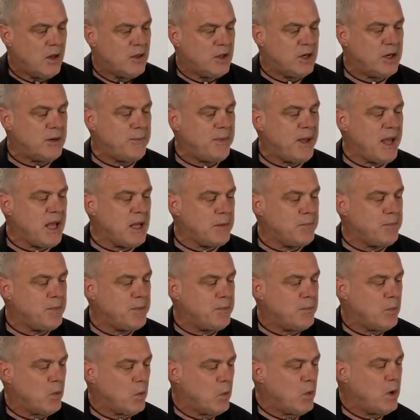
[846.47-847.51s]
The
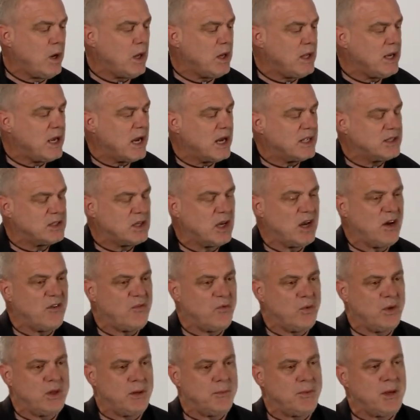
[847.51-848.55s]
debate really got
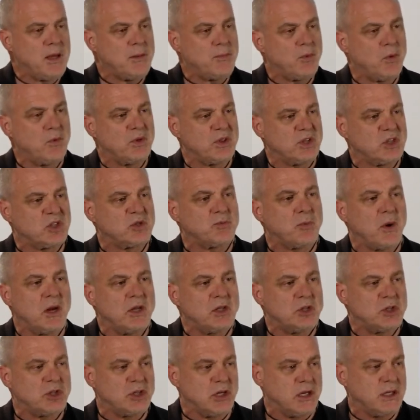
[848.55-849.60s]
tough when the people with the
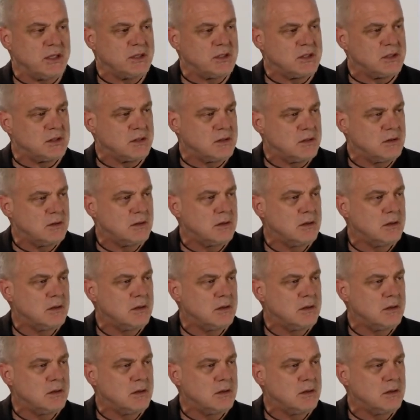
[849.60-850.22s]
spreadsheets